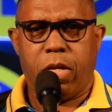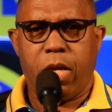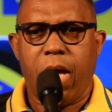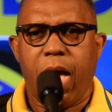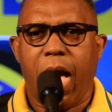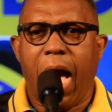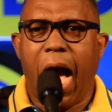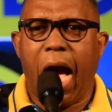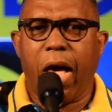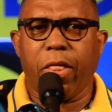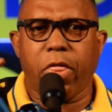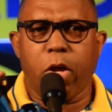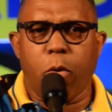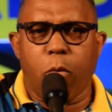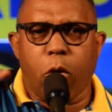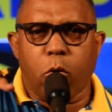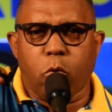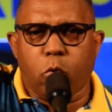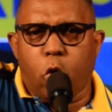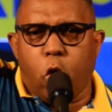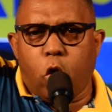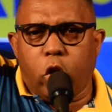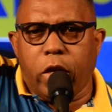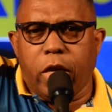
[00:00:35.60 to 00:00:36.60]
And there
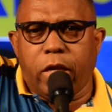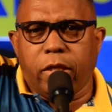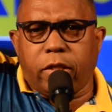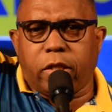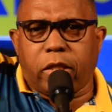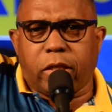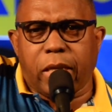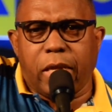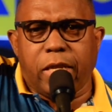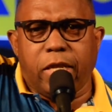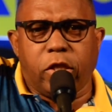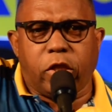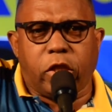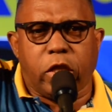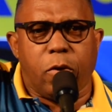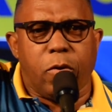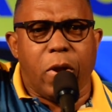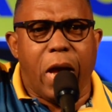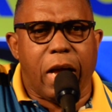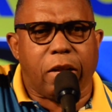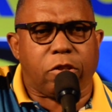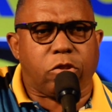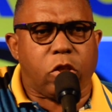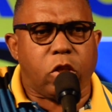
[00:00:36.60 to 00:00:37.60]
were rodents in the
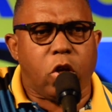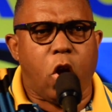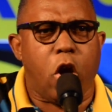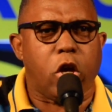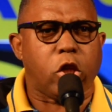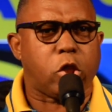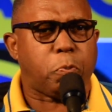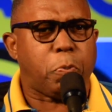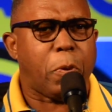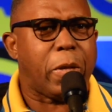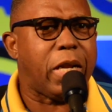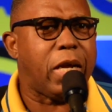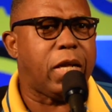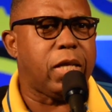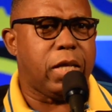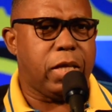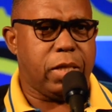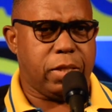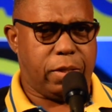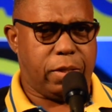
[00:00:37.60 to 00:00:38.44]
geriatric hospital.